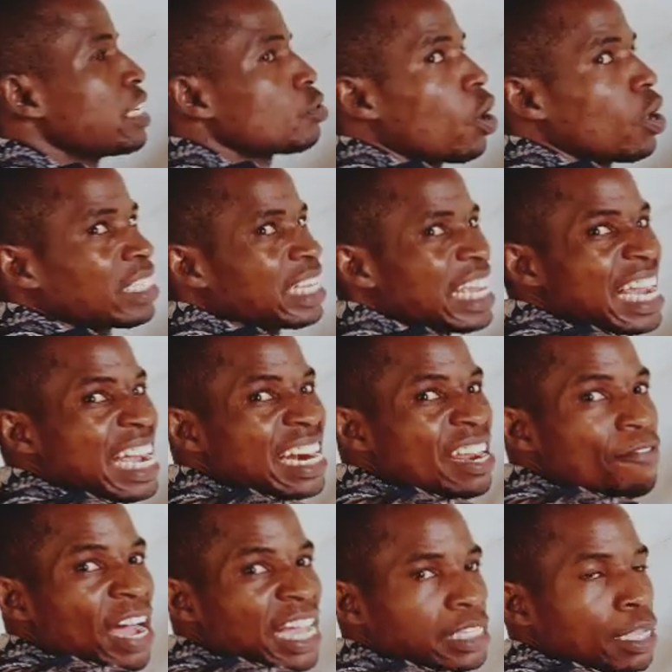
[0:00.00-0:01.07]
is what?
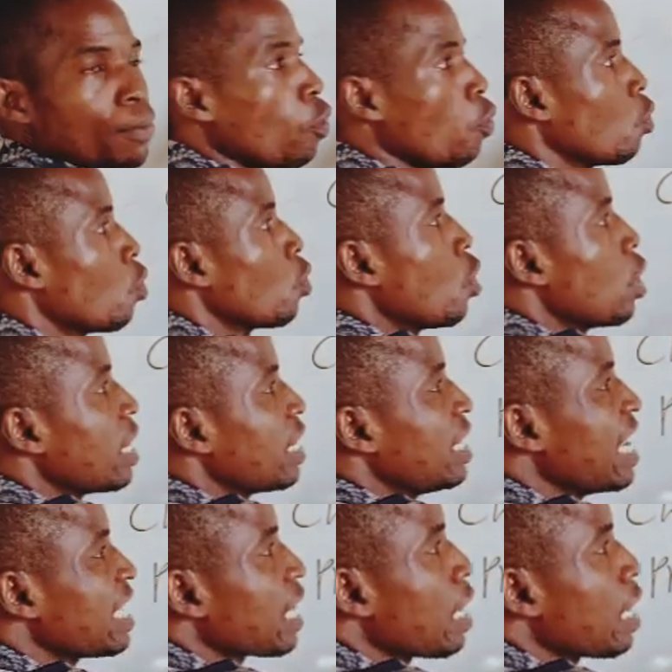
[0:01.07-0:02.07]
Irreversible. This